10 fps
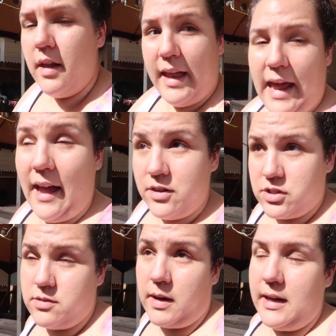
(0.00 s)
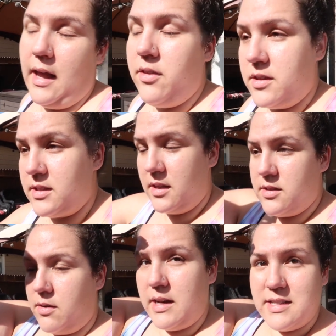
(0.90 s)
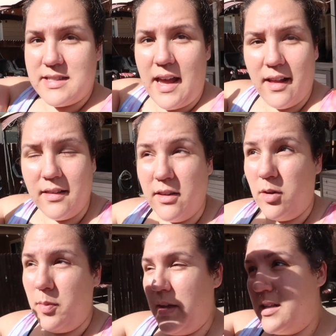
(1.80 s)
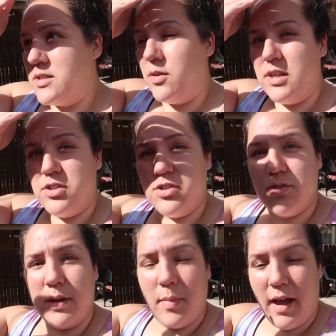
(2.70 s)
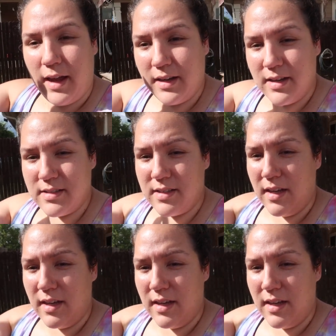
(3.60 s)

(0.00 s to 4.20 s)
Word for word: And actually right now the sun's already set a little bit, so this tree behind us